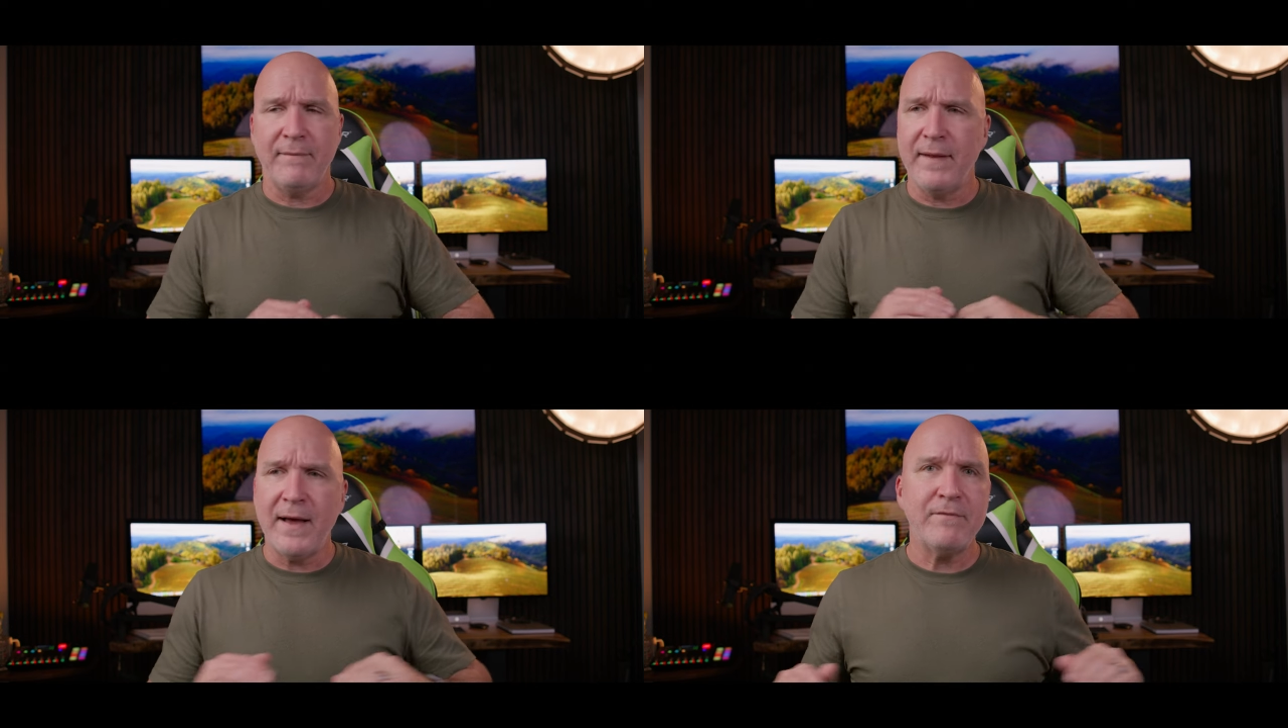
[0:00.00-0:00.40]

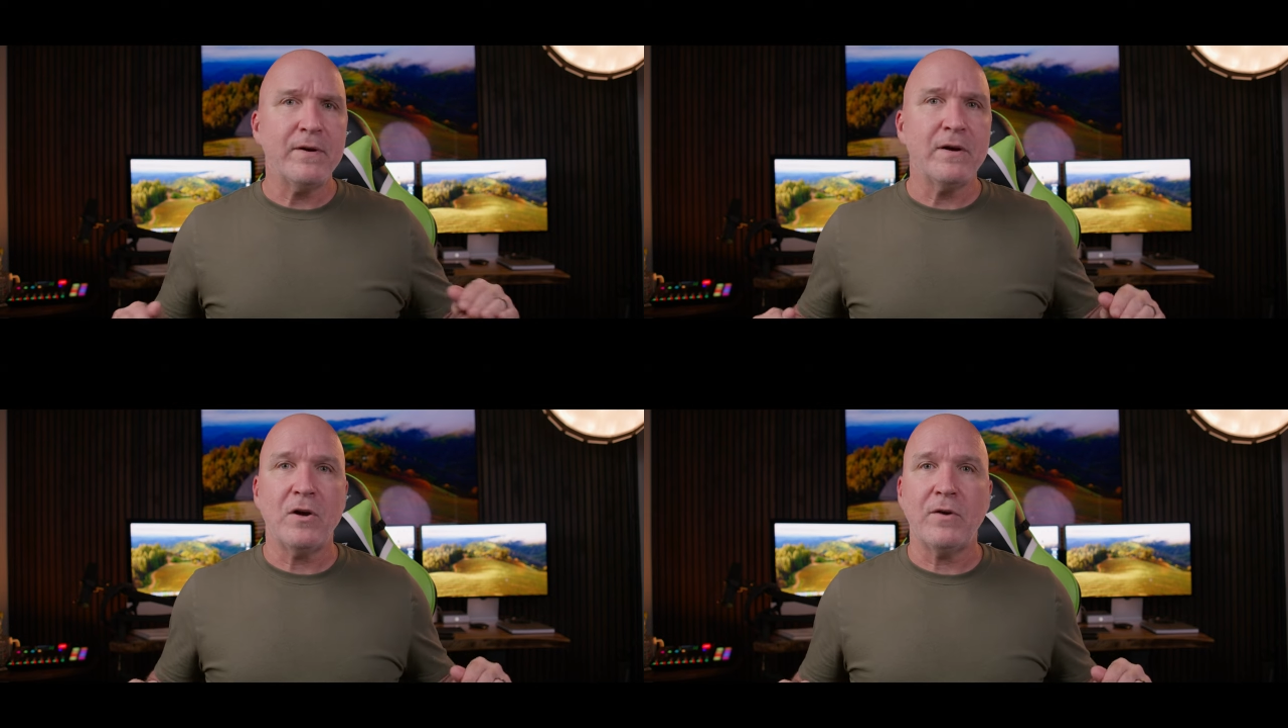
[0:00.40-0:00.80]
Not
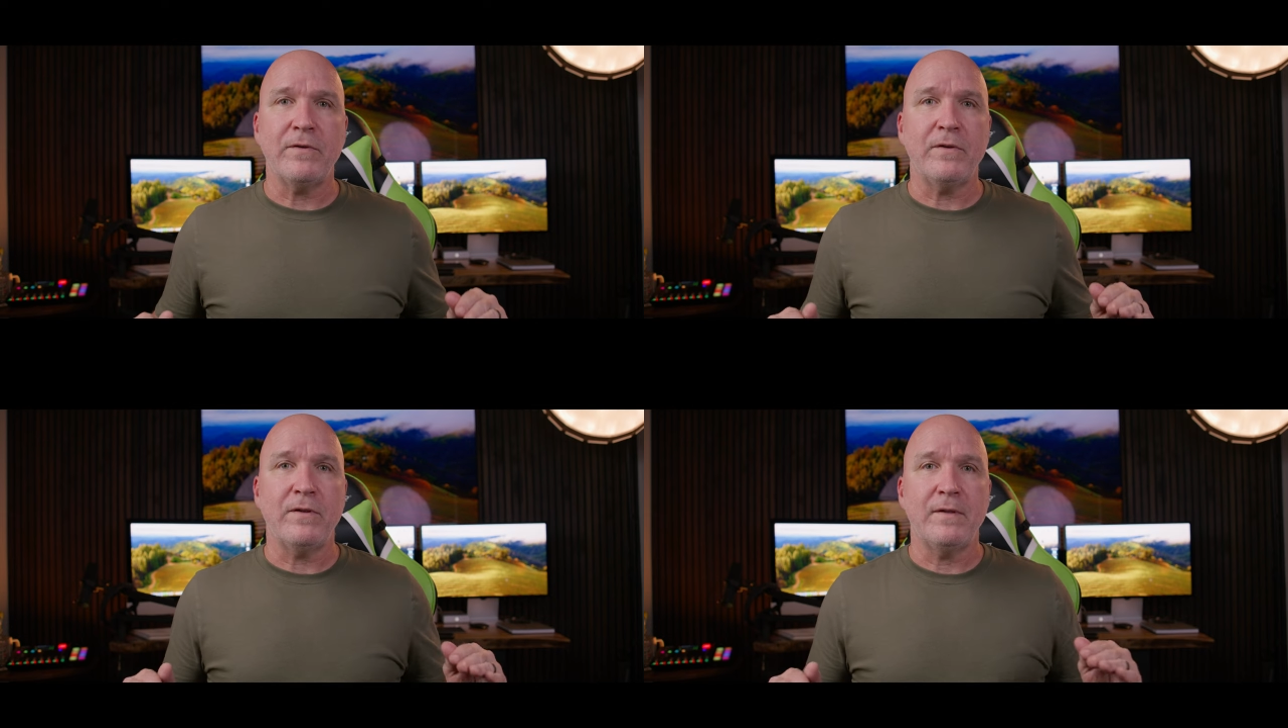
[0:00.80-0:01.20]
very
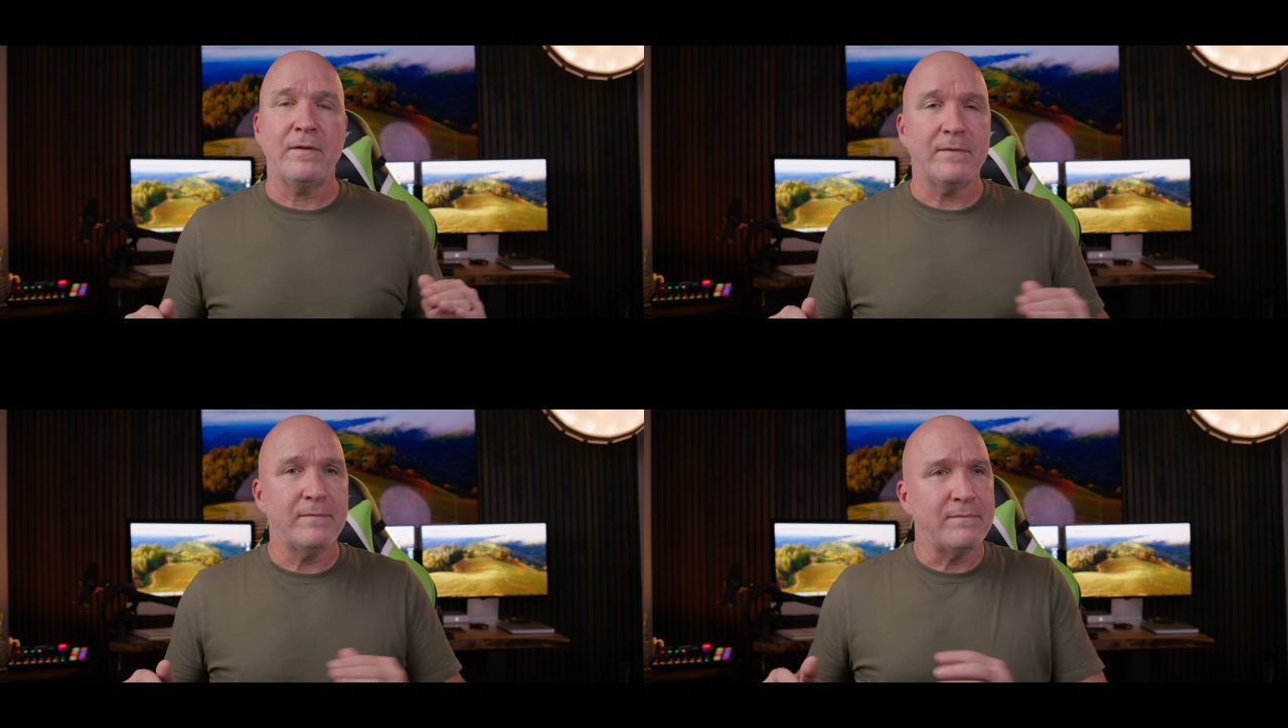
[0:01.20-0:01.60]
often
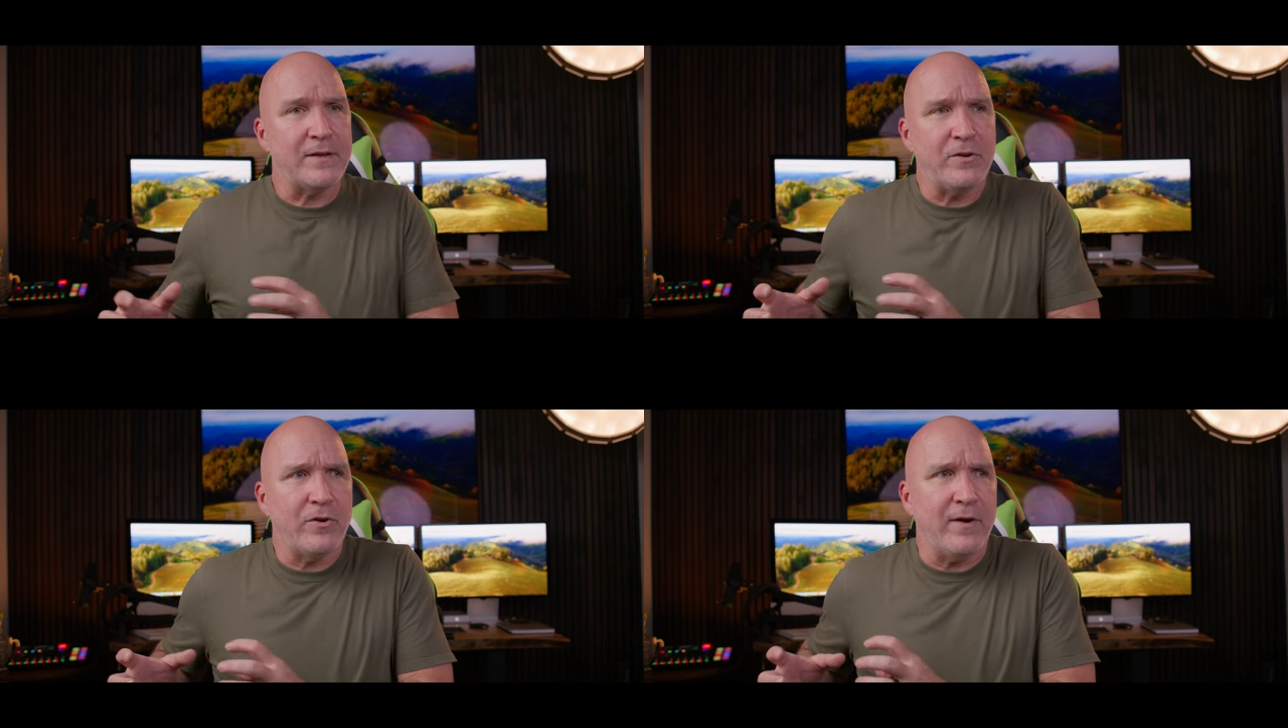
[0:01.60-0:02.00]

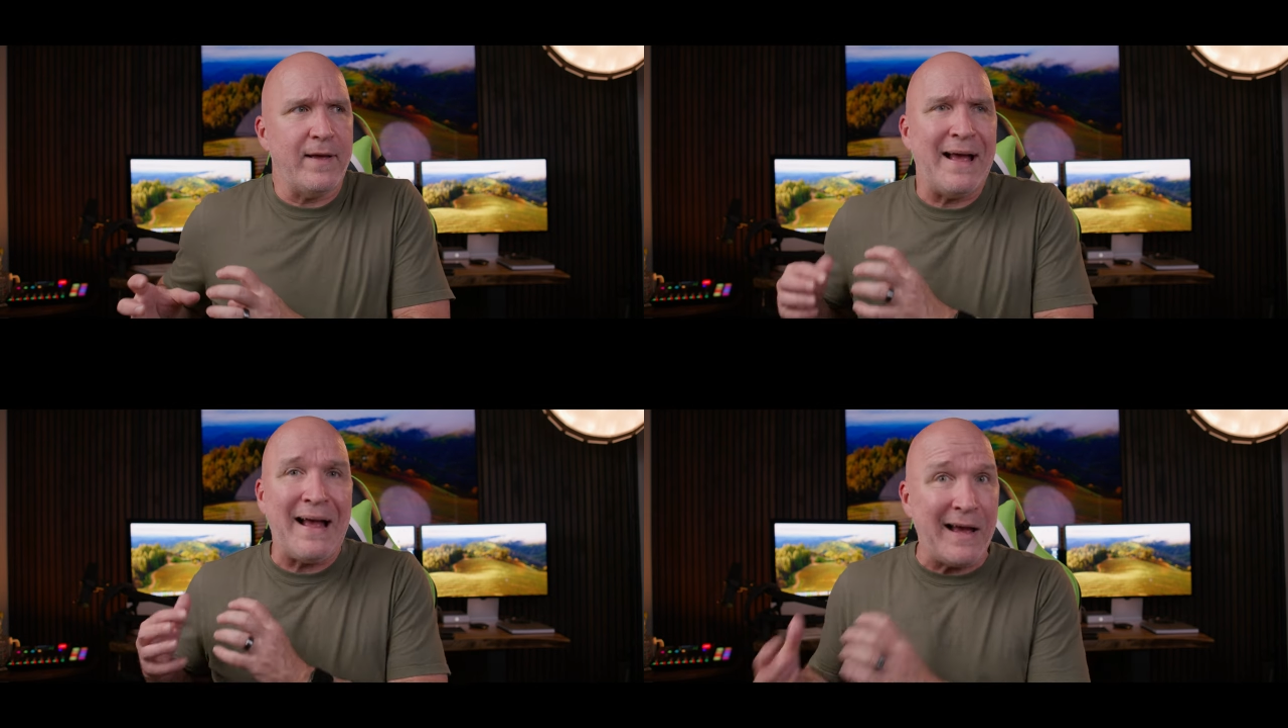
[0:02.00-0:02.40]
that you're
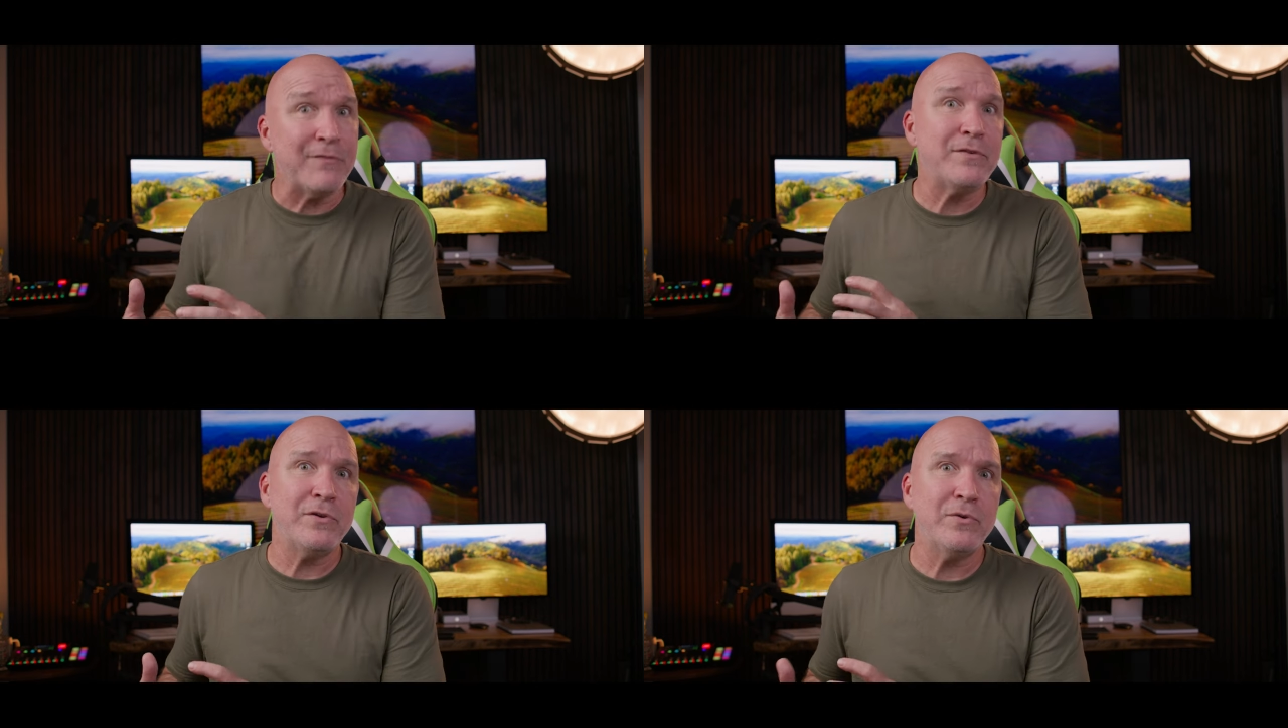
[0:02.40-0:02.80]
gonna
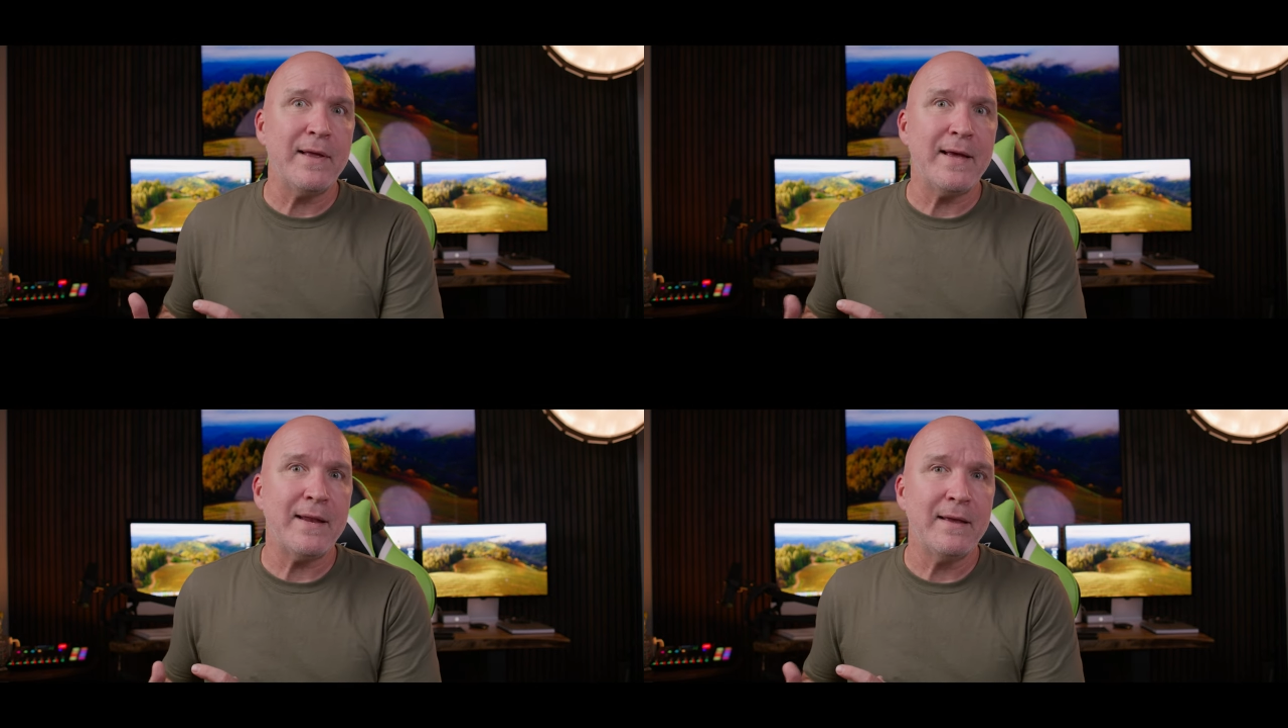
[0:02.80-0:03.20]
have to do
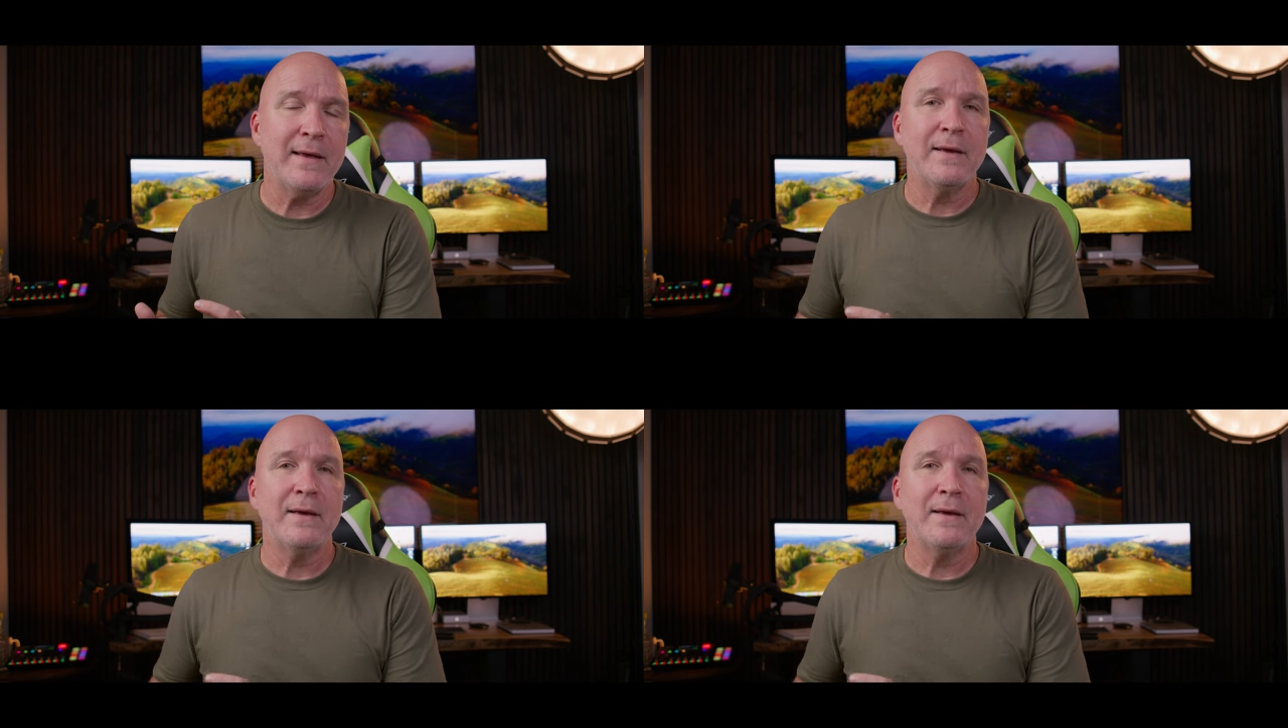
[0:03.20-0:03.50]
that,